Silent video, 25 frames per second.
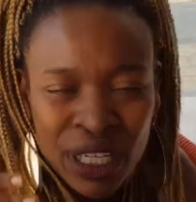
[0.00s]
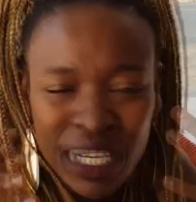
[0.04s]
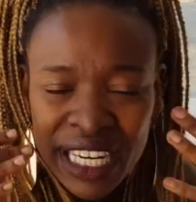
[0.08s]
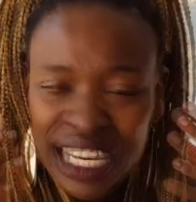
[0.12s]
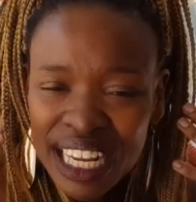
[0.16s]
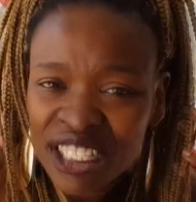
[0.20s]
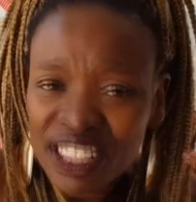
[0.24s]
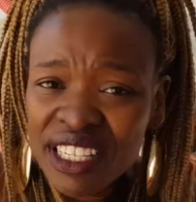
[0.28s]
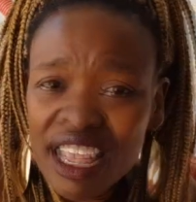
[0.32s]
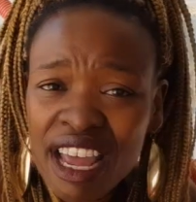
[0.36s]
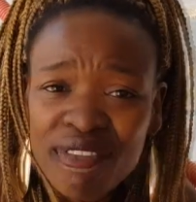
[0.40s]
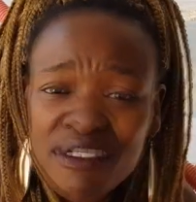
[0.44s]
And
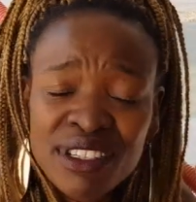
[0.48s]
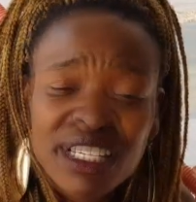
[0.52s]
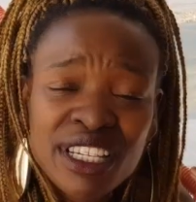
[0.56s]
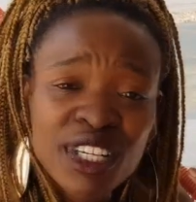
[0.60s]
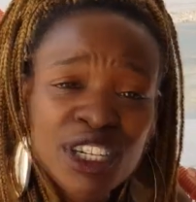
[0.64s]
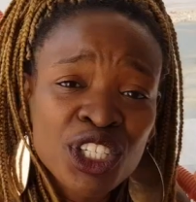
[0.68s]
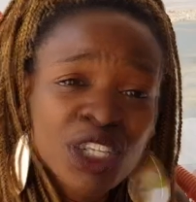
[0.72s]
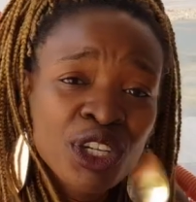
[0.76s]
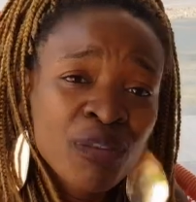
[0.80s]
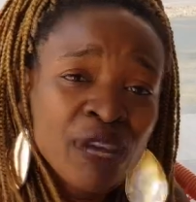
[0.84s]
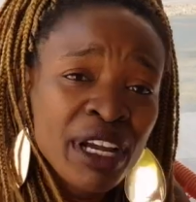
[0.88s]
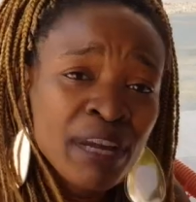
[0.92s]
I just have
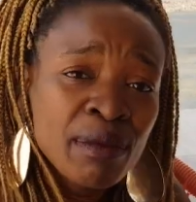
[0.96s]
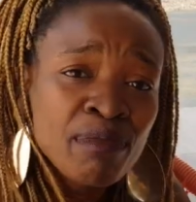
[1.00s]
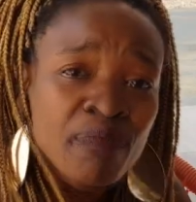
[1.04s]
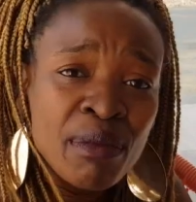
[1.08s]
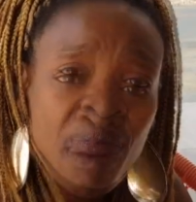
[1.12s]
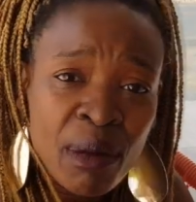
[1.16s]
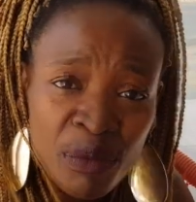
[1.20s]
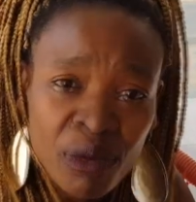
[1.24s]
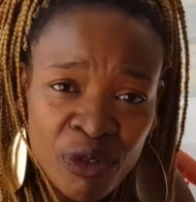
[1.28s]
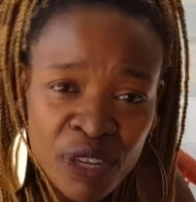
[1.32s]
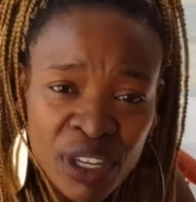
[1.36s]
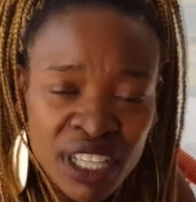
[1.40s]
such great
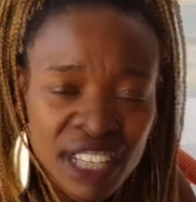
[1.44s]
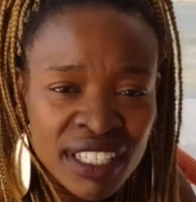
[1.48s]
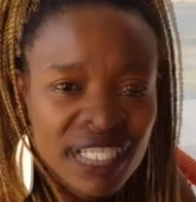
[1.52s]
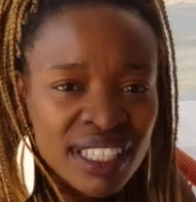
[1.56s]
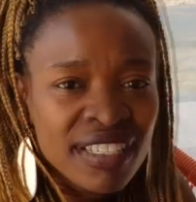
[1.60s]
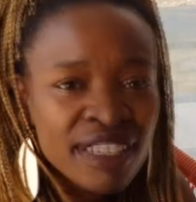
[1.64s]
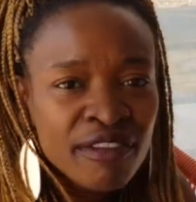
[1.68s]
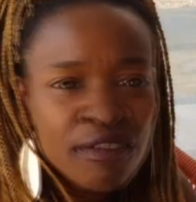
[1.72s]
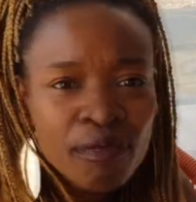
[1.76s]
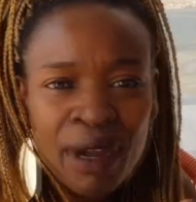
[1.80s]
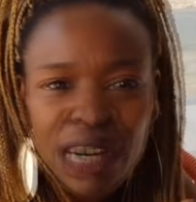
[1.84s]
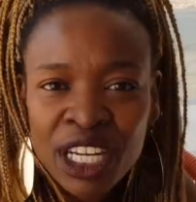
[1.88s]
memories
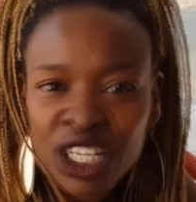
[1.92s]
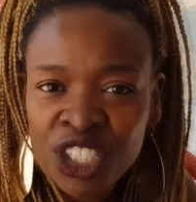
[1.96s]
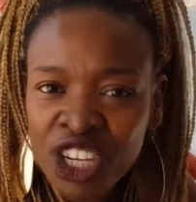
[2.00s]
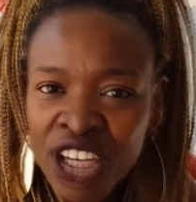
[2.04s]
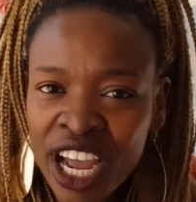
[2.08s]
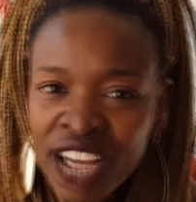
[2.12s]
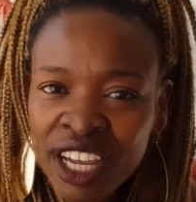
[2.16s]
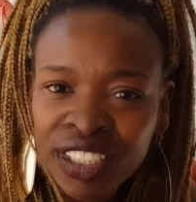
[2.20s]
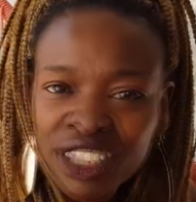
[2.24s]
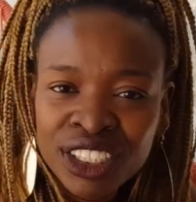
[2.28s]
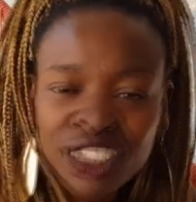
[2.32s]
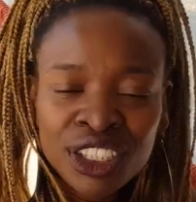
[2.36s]
of my
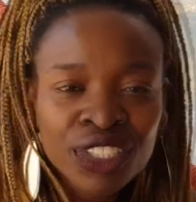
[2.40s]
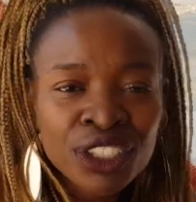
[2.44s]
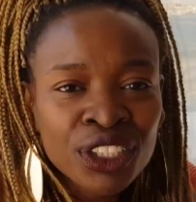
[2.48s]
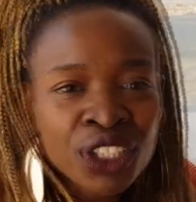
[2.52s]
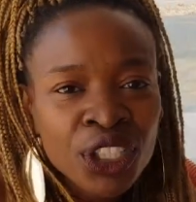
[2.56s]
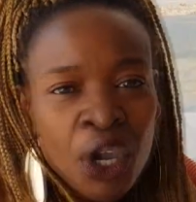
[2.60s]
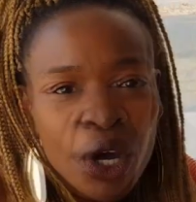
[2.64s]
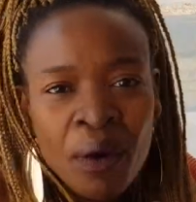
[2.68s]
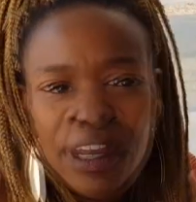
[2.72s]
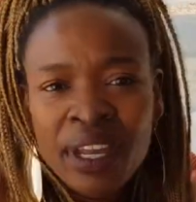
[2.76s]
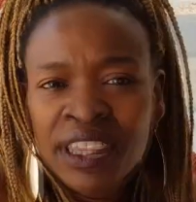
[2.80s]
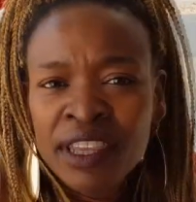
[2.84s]
childhood,
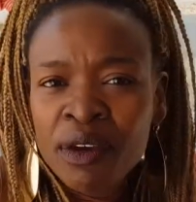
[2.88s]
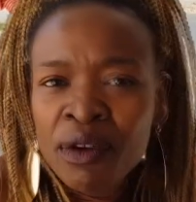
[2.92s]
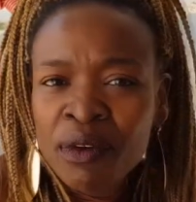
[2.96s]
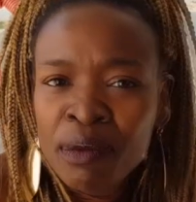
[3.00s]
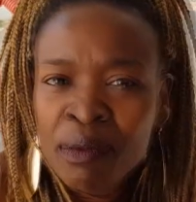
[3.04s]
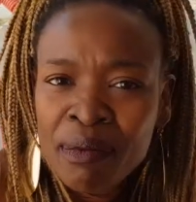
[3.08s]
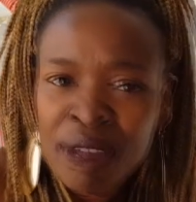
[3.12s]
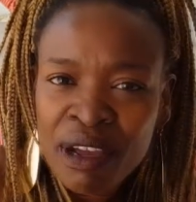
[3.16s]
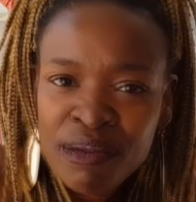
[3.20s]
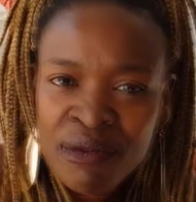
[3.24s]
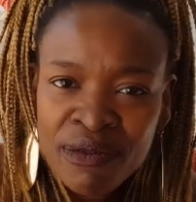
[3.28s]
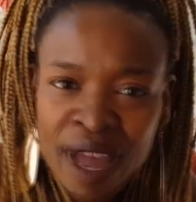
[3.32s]
going there
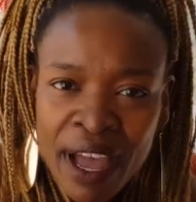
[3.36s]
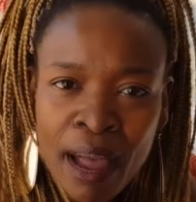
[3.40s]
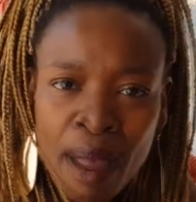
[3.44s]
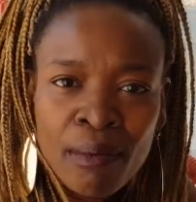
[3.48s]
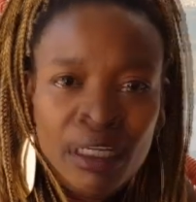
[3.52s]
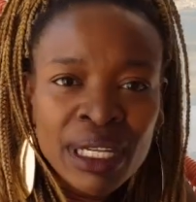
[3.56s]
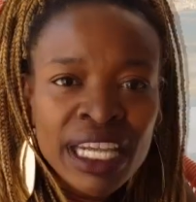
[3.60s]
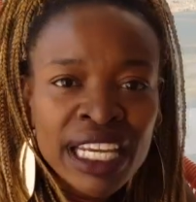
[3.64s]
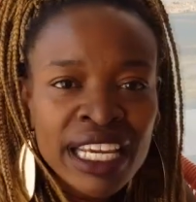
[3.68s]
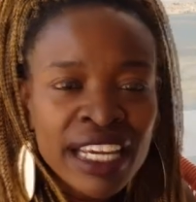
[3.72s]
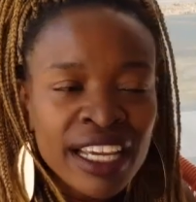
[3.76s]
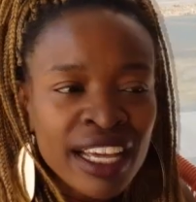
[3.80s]
with my
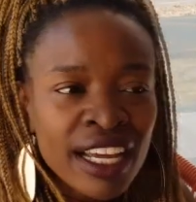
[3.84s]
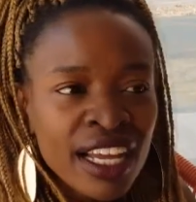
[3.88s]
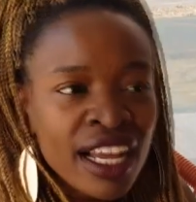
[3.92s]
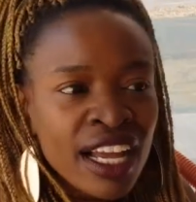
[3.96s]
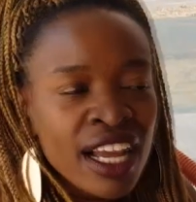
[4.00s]
family.